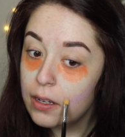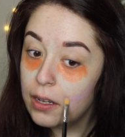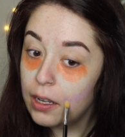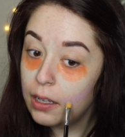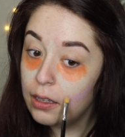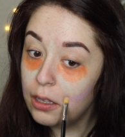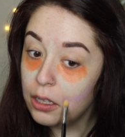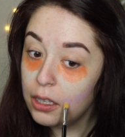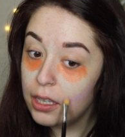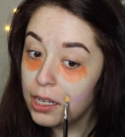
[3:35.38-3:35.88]

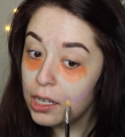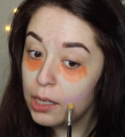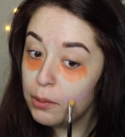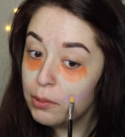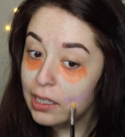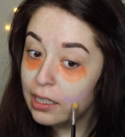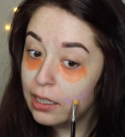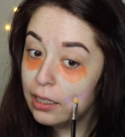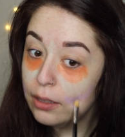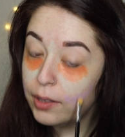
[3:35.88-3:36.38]
I look like
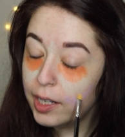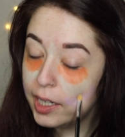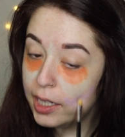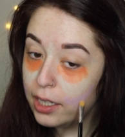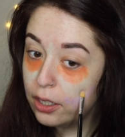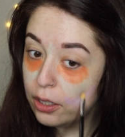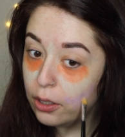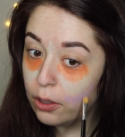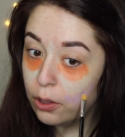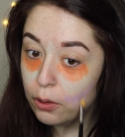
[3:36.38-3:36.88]
I'm getting ready
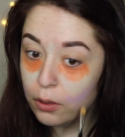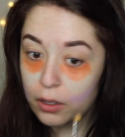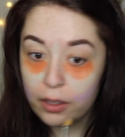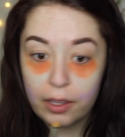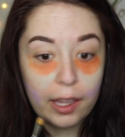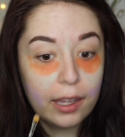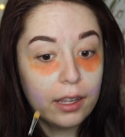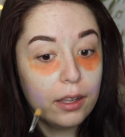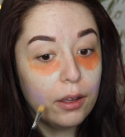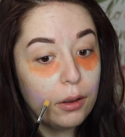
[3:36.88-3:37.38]
to go to
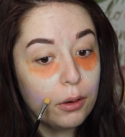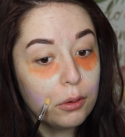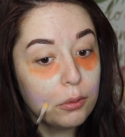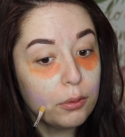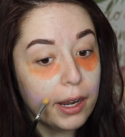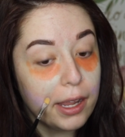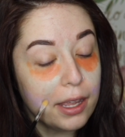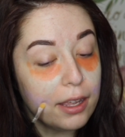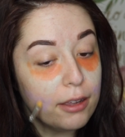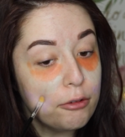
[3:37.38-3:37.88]
like a
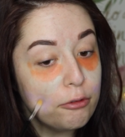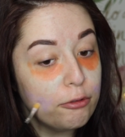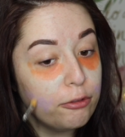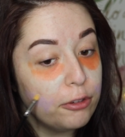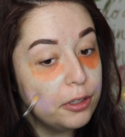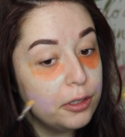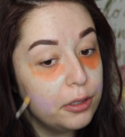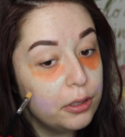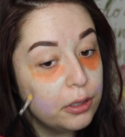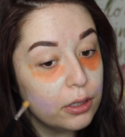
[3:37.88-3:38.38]

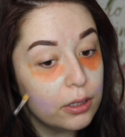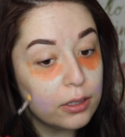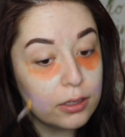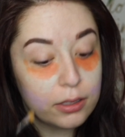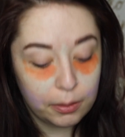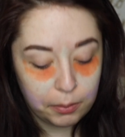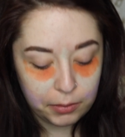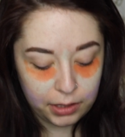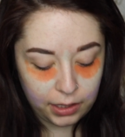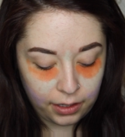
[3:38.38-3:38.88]
rave or
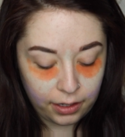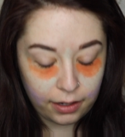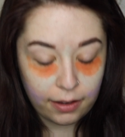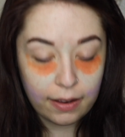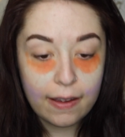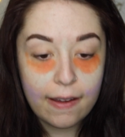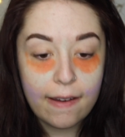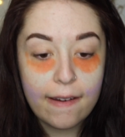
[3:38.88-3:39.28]
something.